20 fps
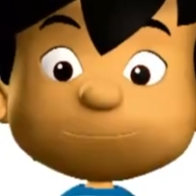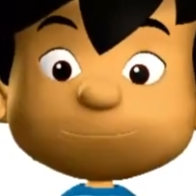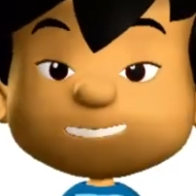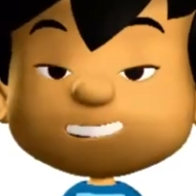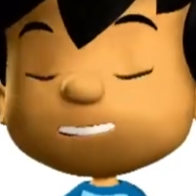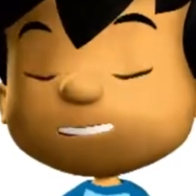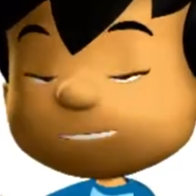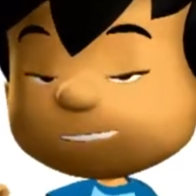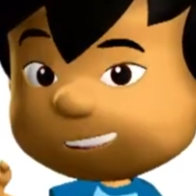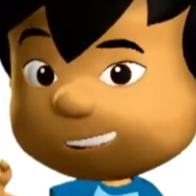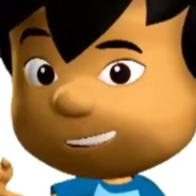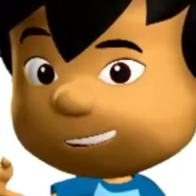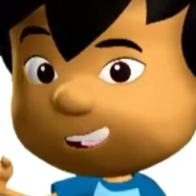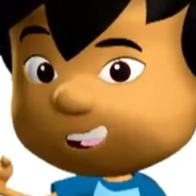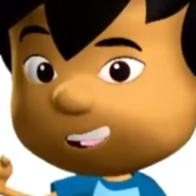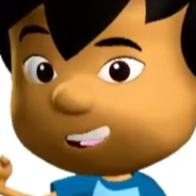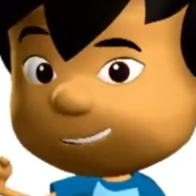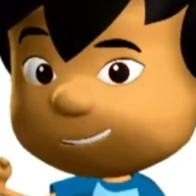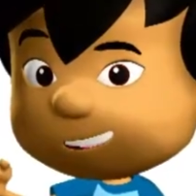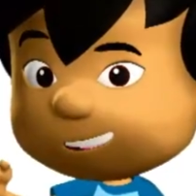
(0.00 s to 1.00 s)
Did you
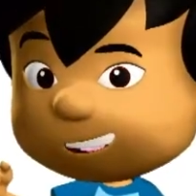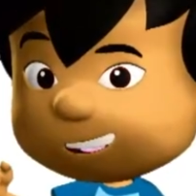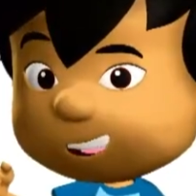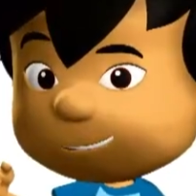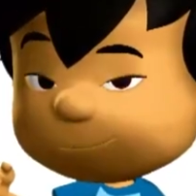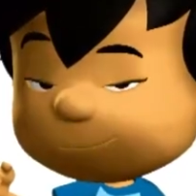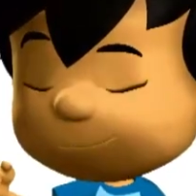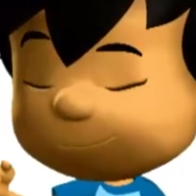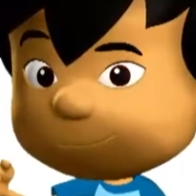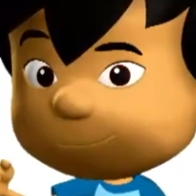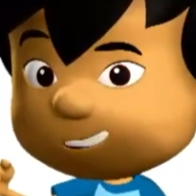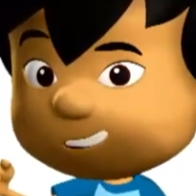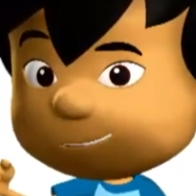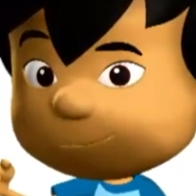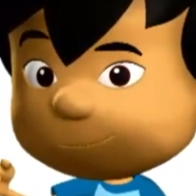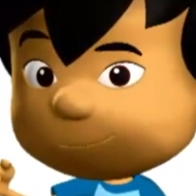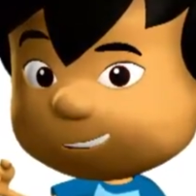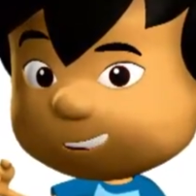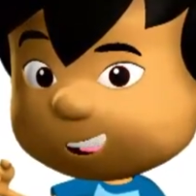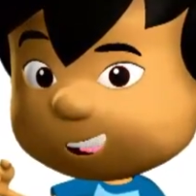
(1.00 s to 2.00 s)
know we have 5
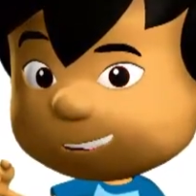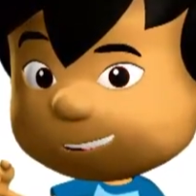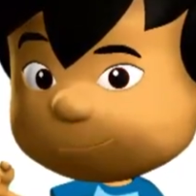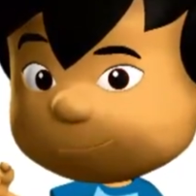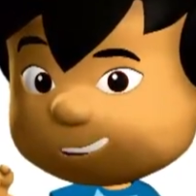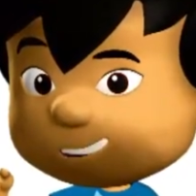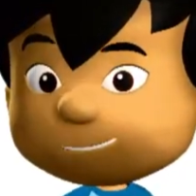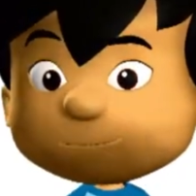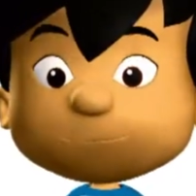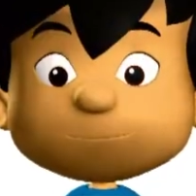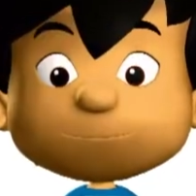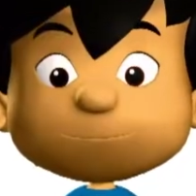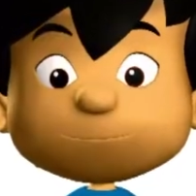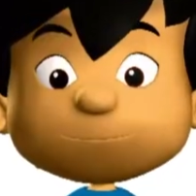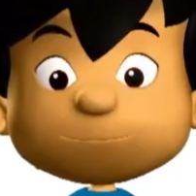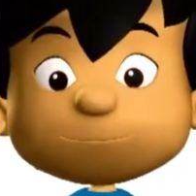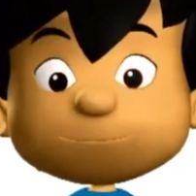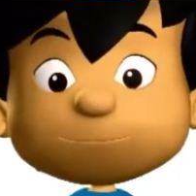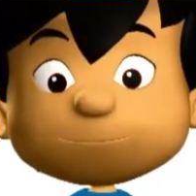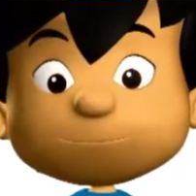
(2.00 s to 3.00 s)
senses?
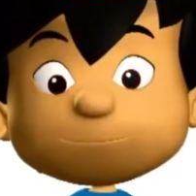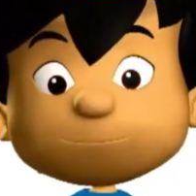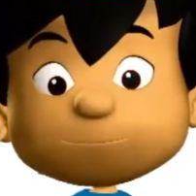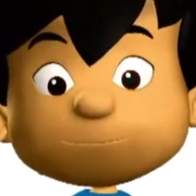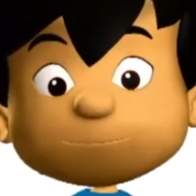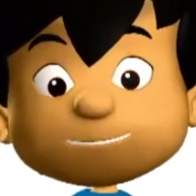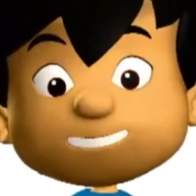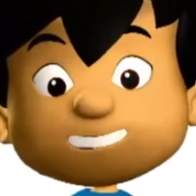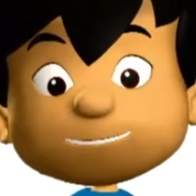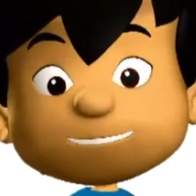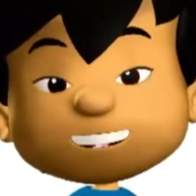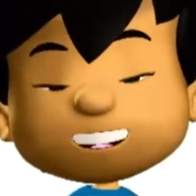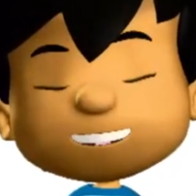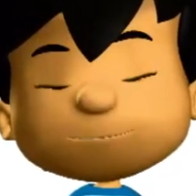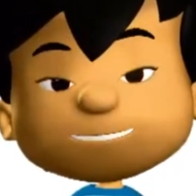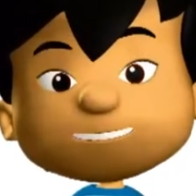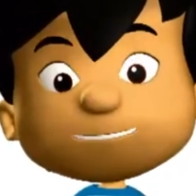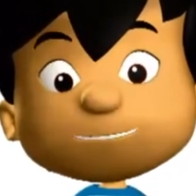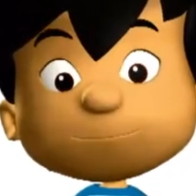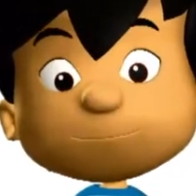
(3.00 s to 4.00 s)
We use
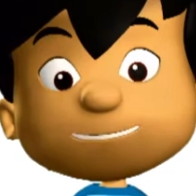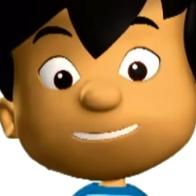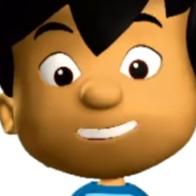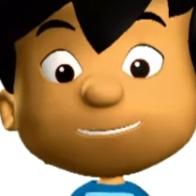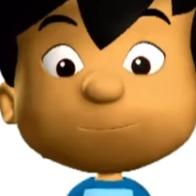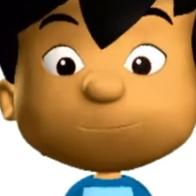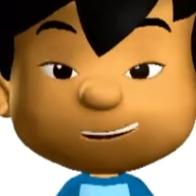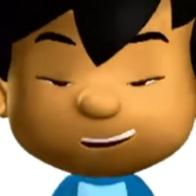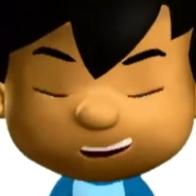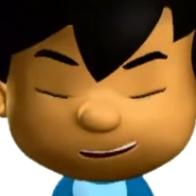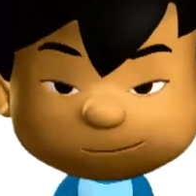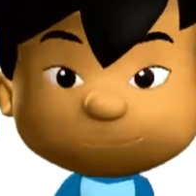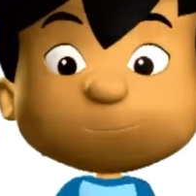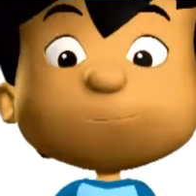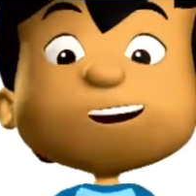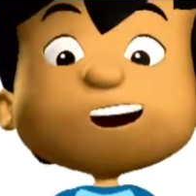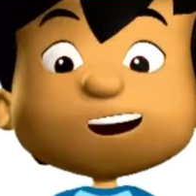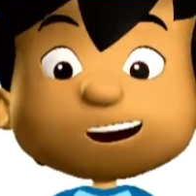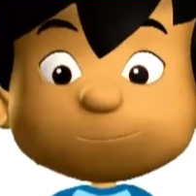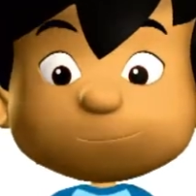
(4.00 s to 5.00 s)
our senses
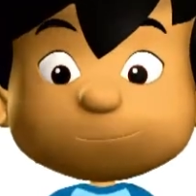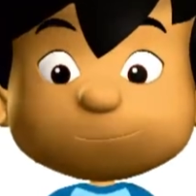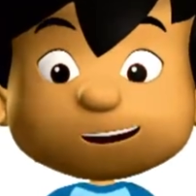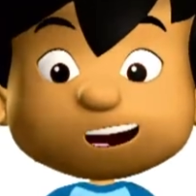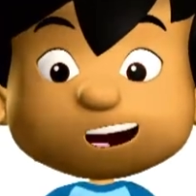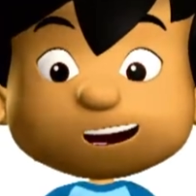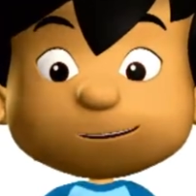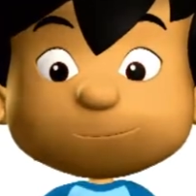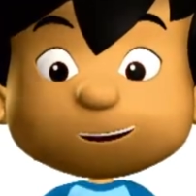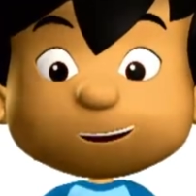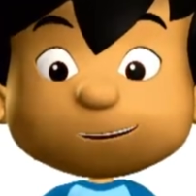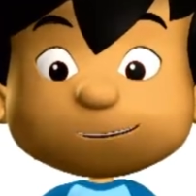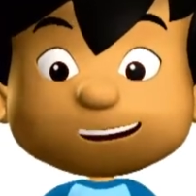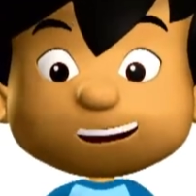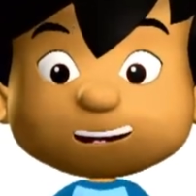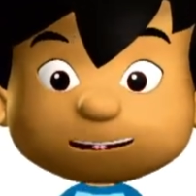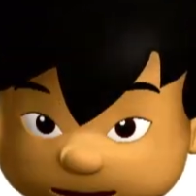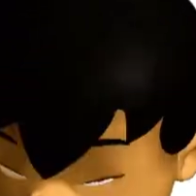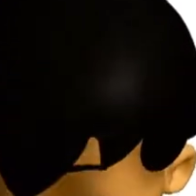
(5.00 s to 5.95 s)
every day to learn